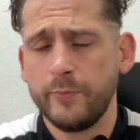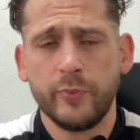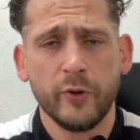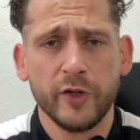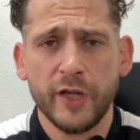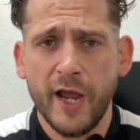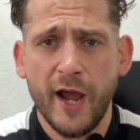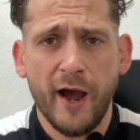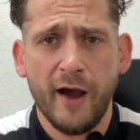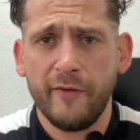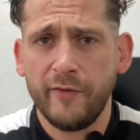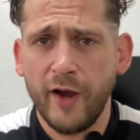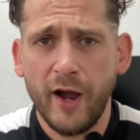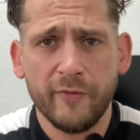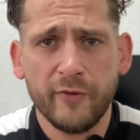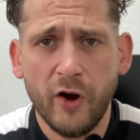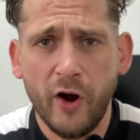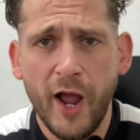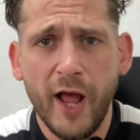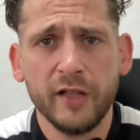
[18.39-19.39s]
But yeah, I've
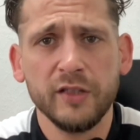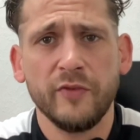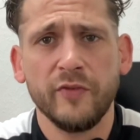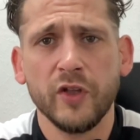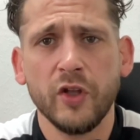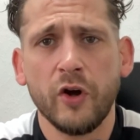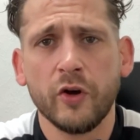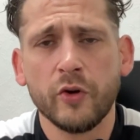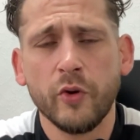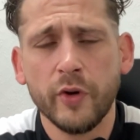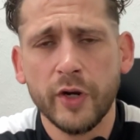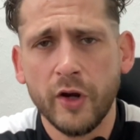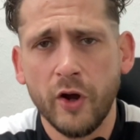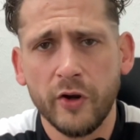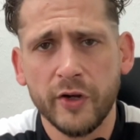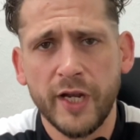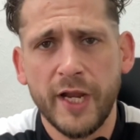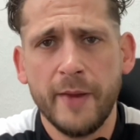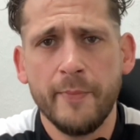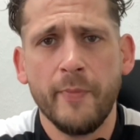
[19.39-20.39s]
got a hell of a lot going
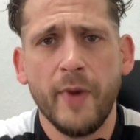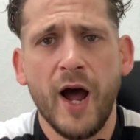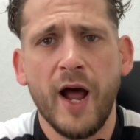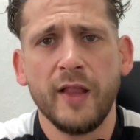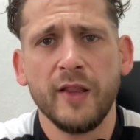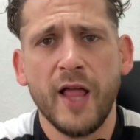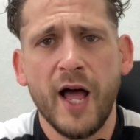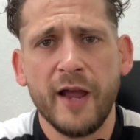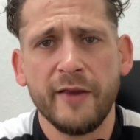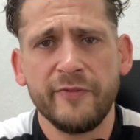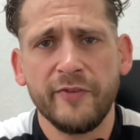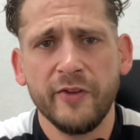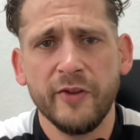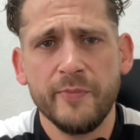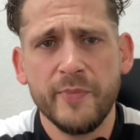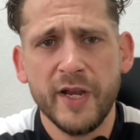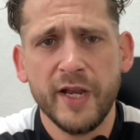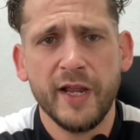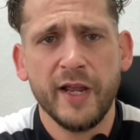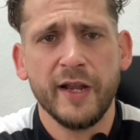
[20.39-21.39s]
on in my life at the
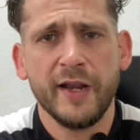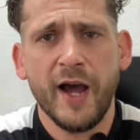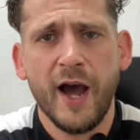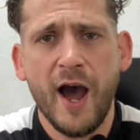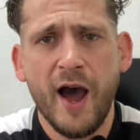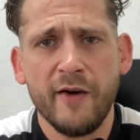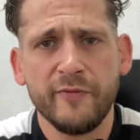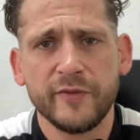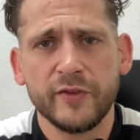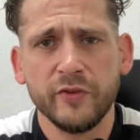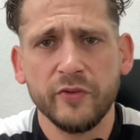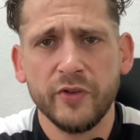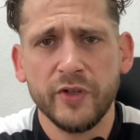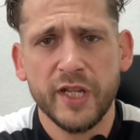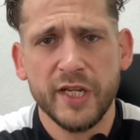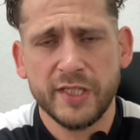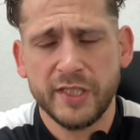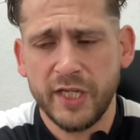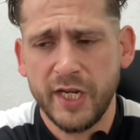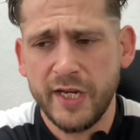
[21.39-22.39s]
minute and have done
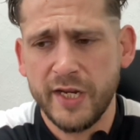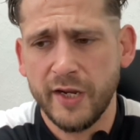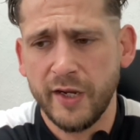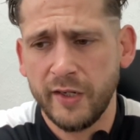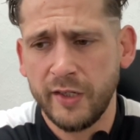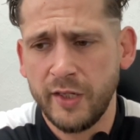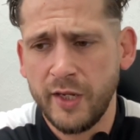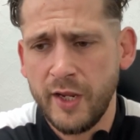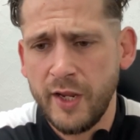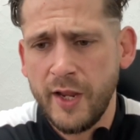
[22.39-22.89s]
this year.